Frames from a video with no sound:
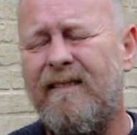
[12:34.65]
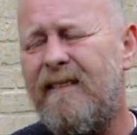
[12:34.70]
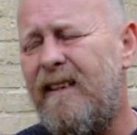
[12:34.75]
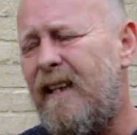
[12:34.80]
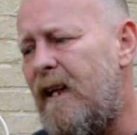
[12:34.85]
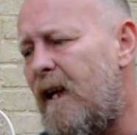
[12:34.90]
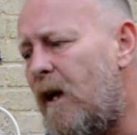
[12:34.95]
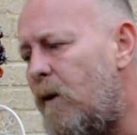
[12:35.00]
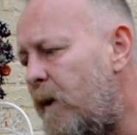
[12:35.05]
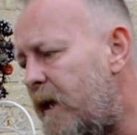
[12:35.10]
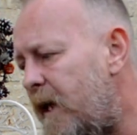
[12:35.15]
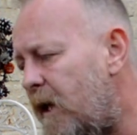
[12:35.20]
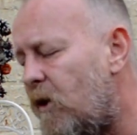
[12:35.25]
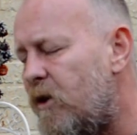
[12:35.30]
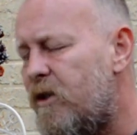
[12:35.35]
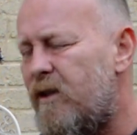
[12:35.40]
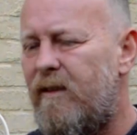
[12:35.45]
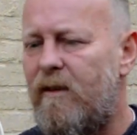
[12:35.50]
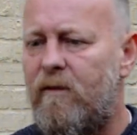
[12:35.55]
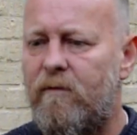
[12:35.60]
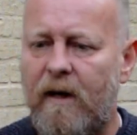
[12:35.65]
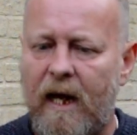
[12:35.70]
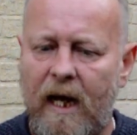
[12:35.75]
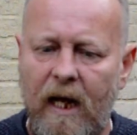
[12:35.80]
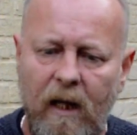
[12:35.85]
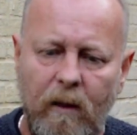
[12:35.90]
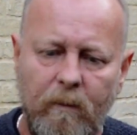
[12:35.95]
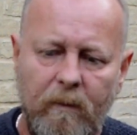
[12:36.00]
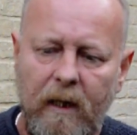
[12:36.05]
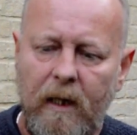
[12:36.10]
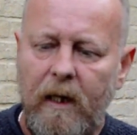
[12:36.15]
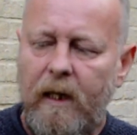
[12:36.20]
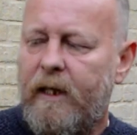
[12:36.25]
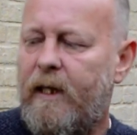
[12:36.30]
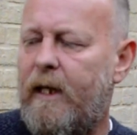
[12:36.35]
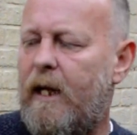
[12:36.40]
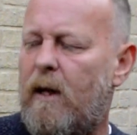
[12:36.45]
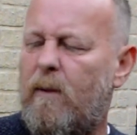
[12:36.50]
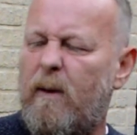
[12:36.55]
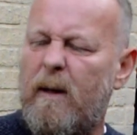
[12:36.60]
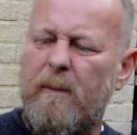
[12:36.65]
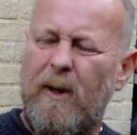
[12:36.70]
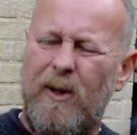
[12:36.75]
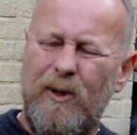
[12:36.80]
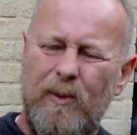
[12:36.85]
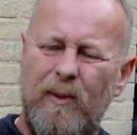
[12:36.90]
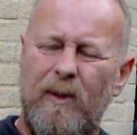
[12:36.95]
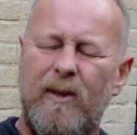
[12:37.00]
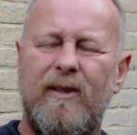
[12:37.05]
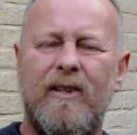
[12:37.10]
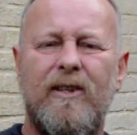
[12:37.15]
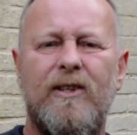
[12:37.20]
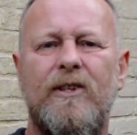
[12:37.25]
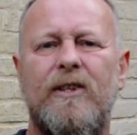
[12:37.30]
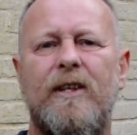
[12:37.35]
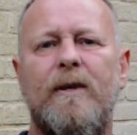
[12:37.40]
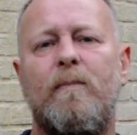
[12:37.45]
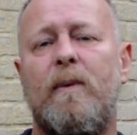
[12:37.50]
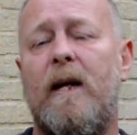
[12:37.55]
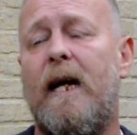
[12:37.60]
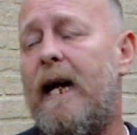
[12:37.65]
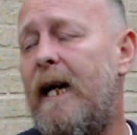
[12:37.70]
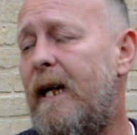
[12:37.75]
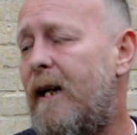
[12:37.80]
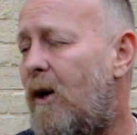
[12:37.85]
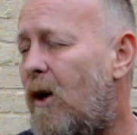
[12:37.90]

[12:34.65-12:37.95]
you know, we lost the realm, you know, we might as well just sit back.